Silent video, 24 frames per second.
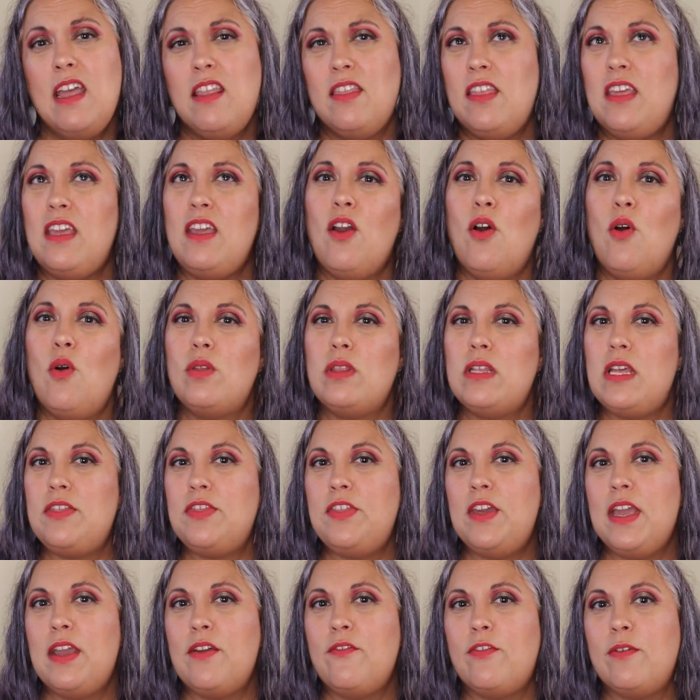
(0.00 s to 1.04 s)
The only
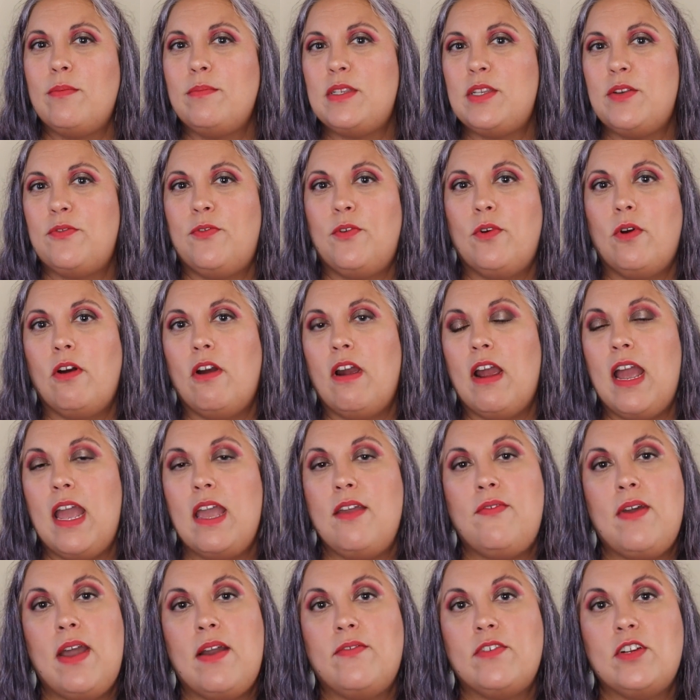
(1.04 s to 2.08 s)
thing from Sephora
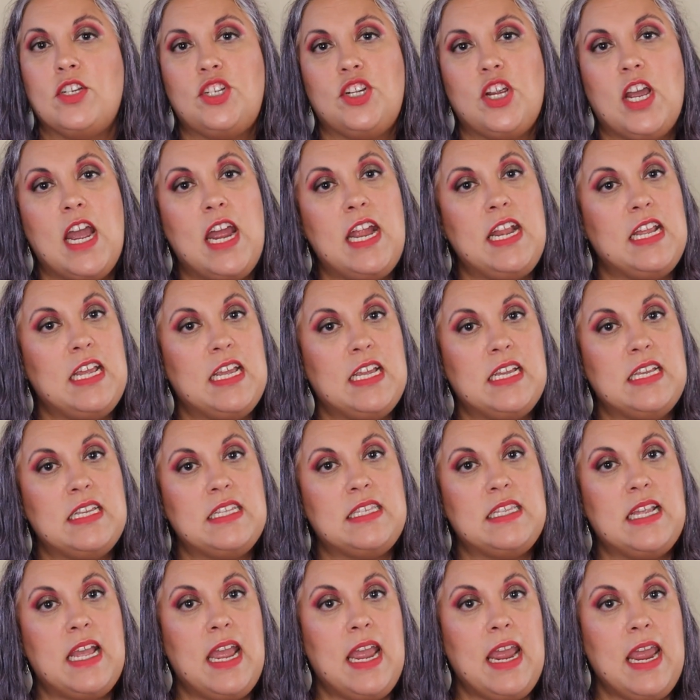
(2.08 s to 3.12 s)
I've ever tried
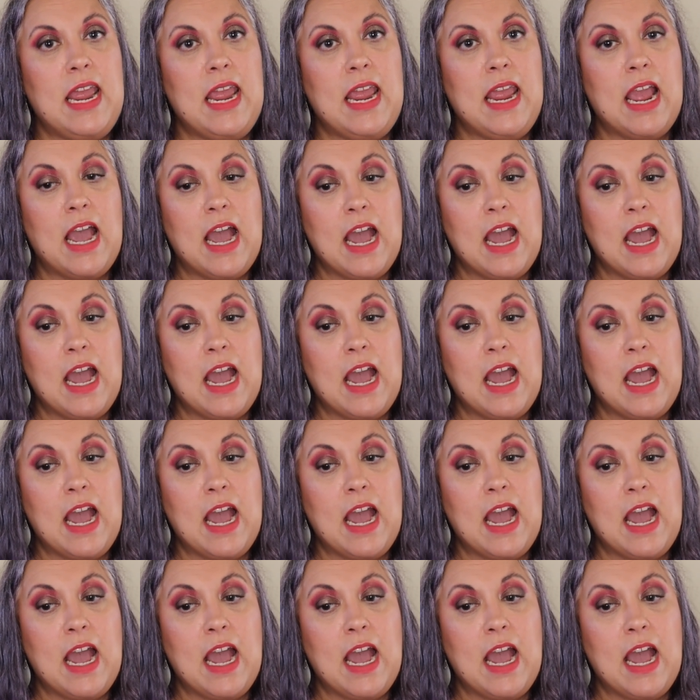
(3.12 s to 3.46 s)
is a